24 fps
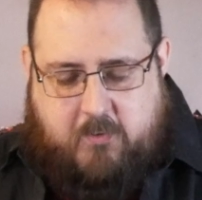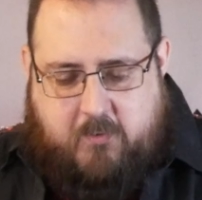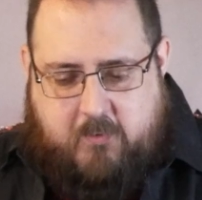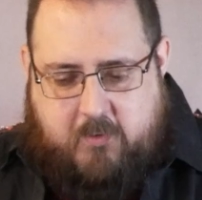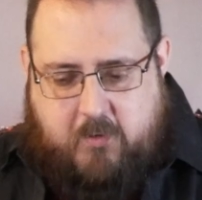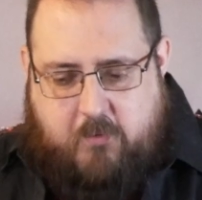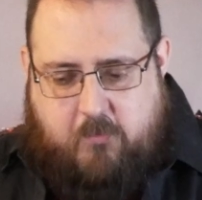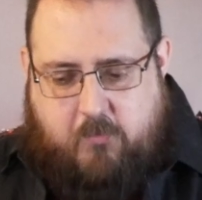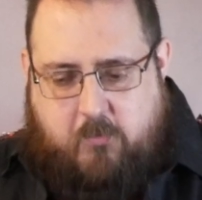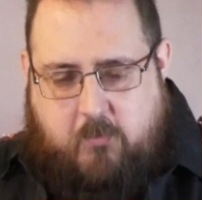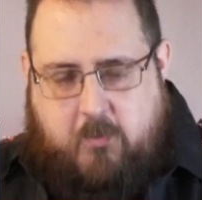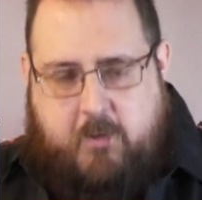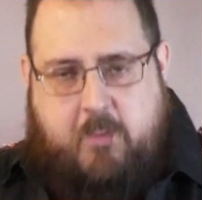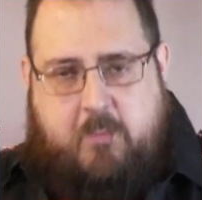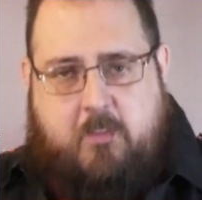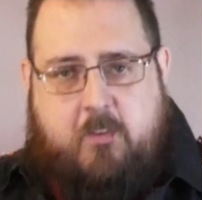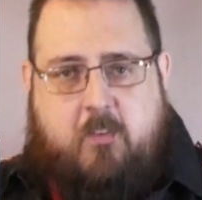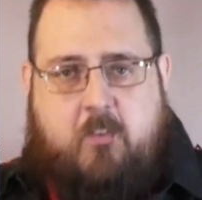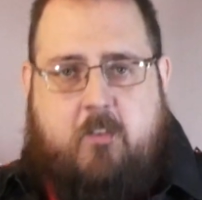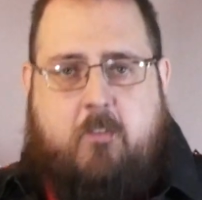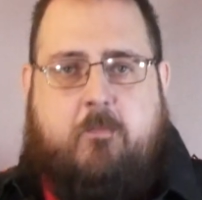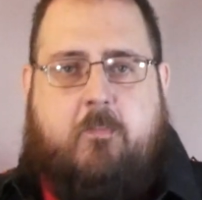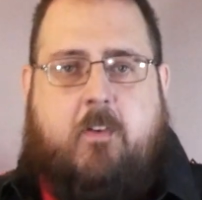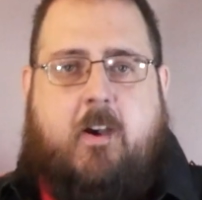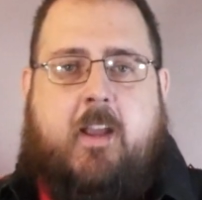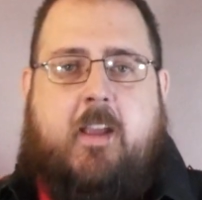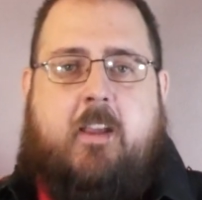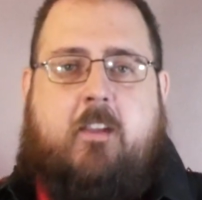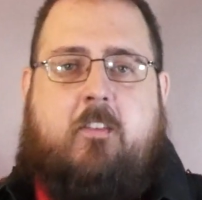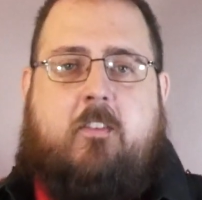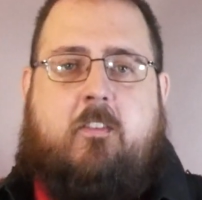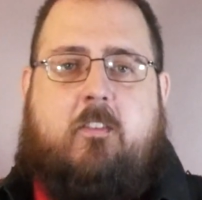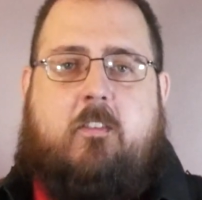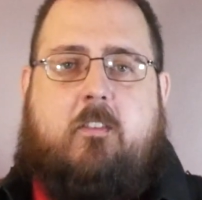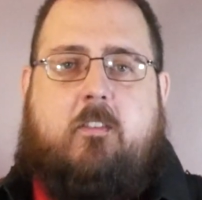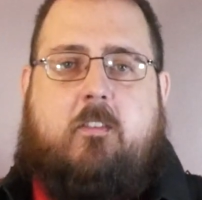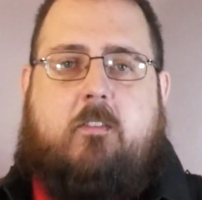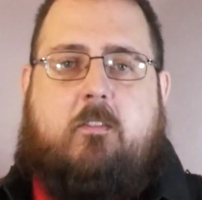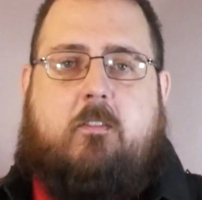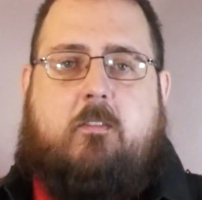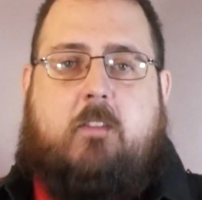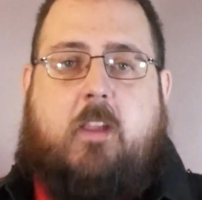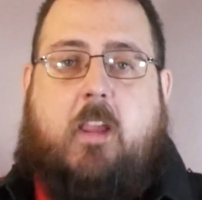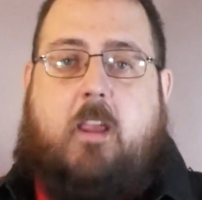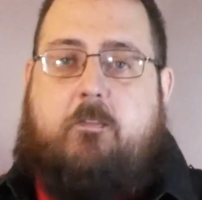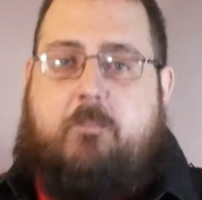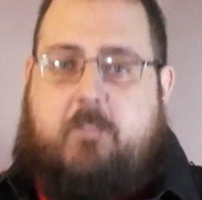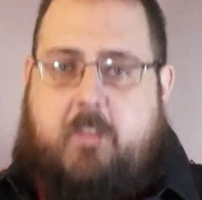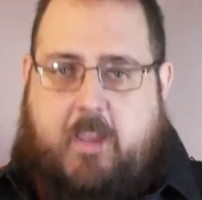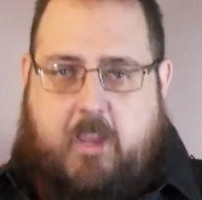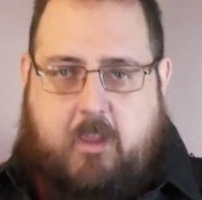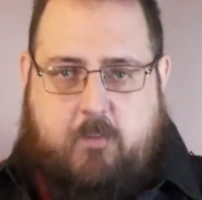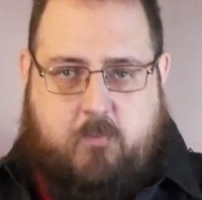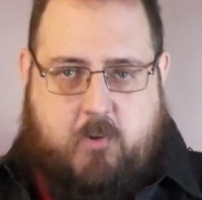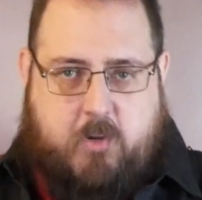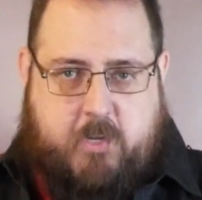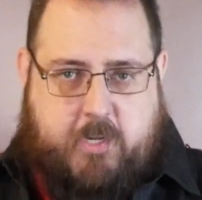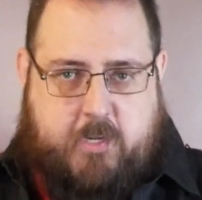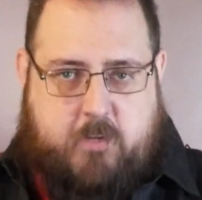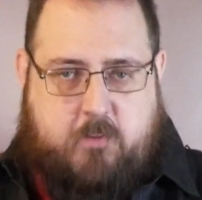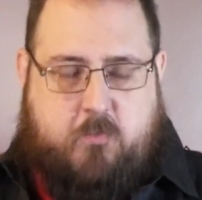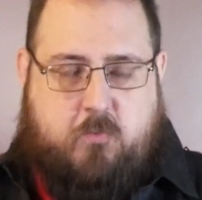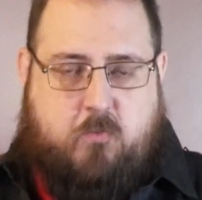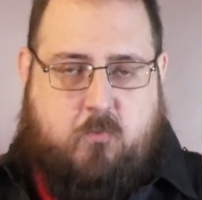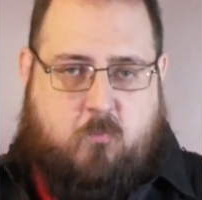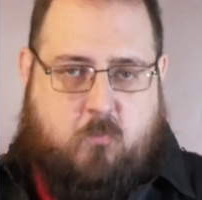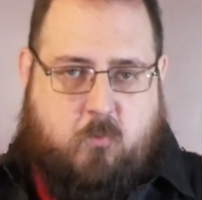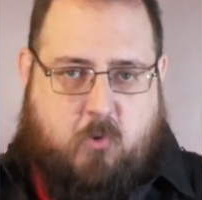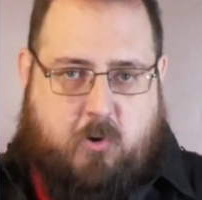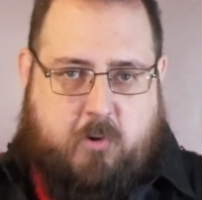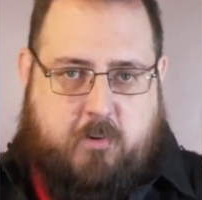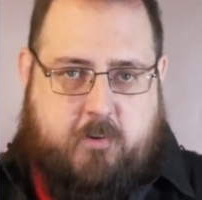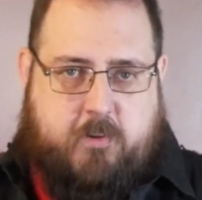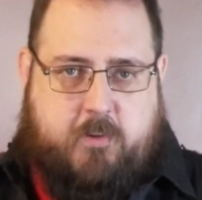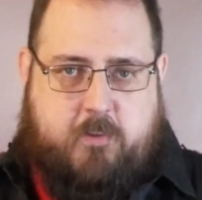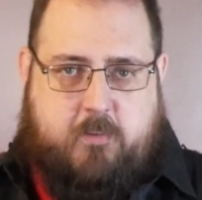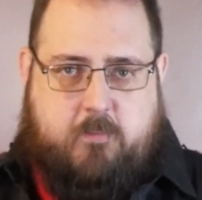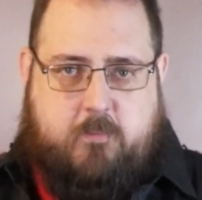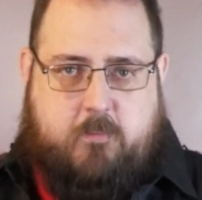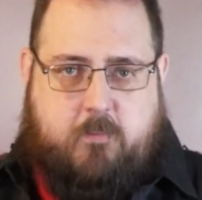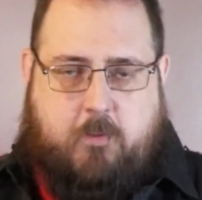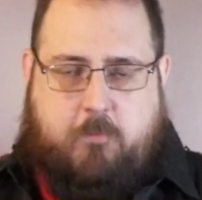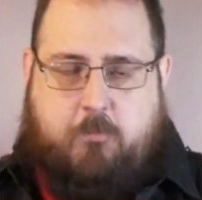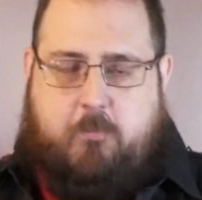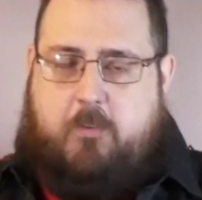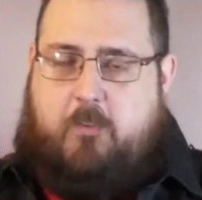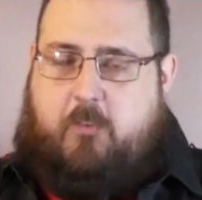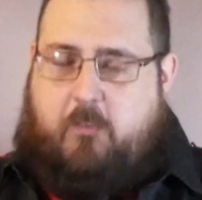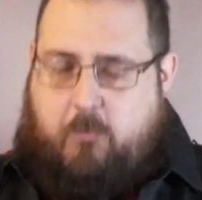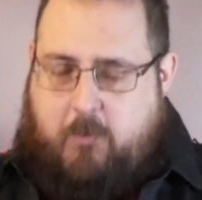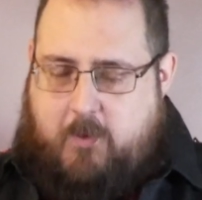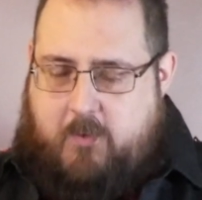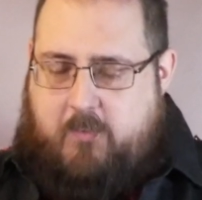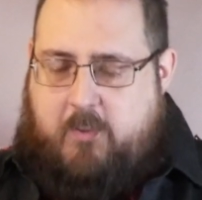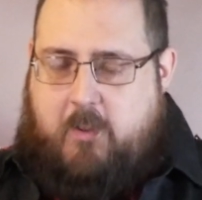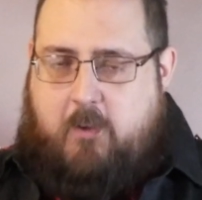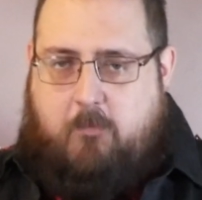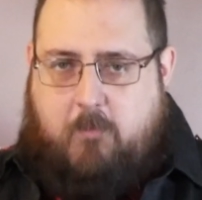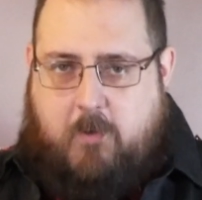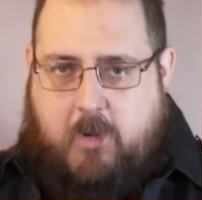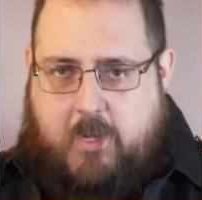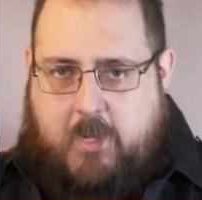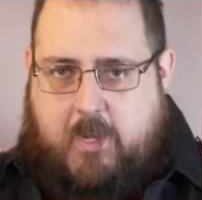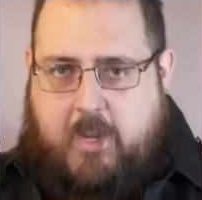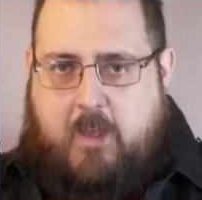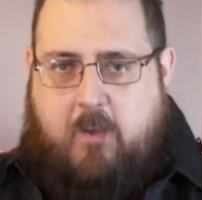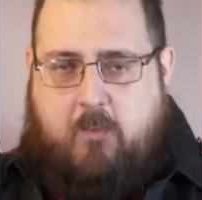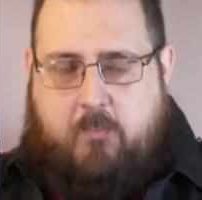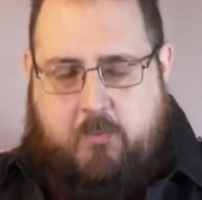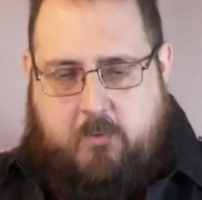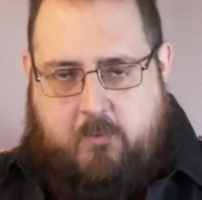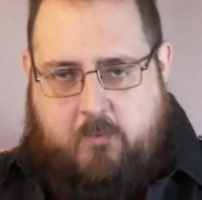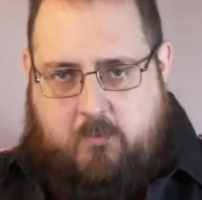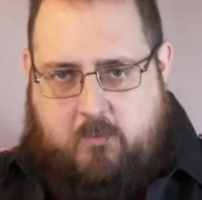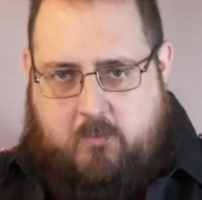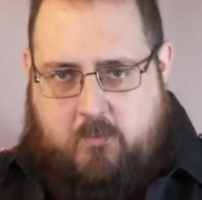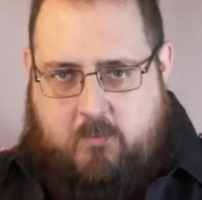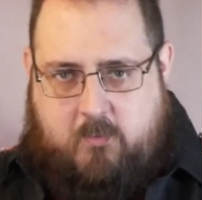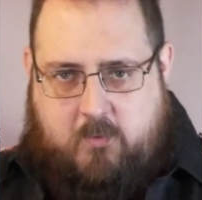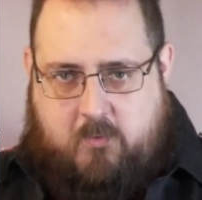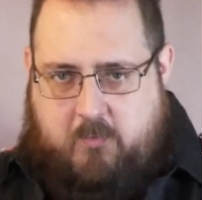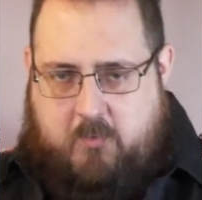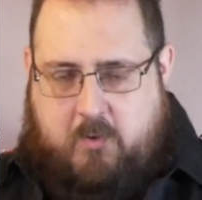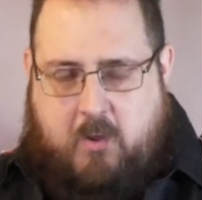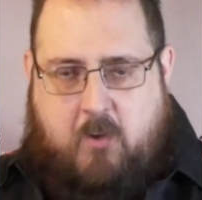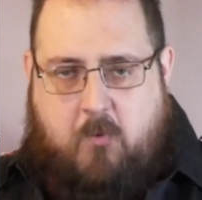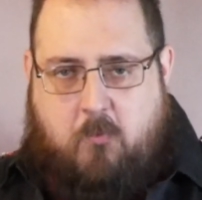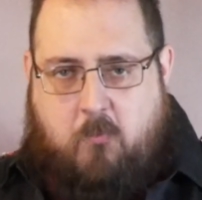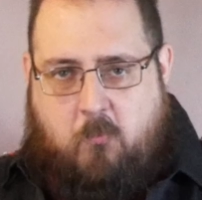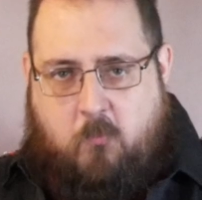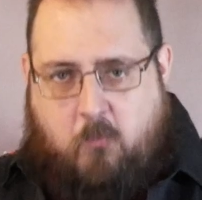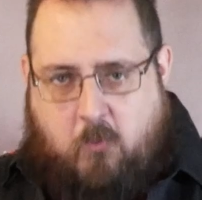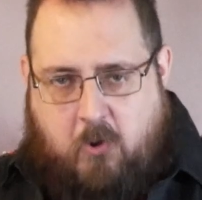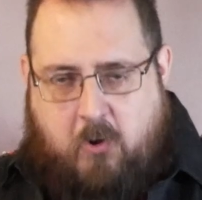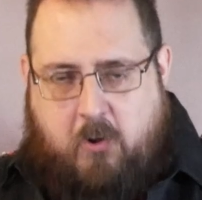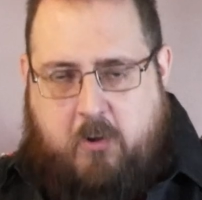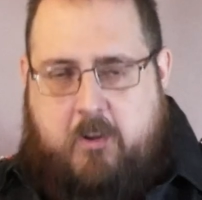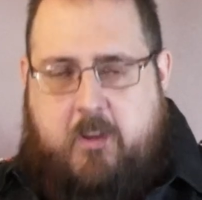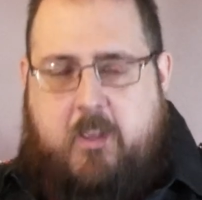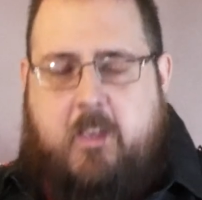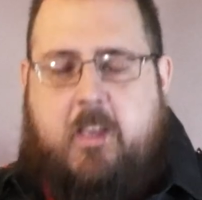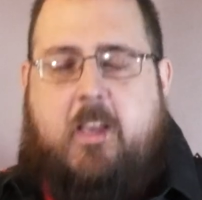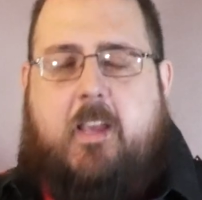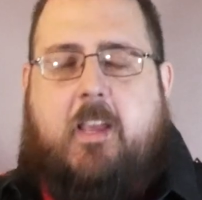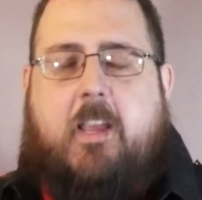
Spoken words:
Essentially, this device, if they ever get it to work, I'm going to stress that right now, this does not work.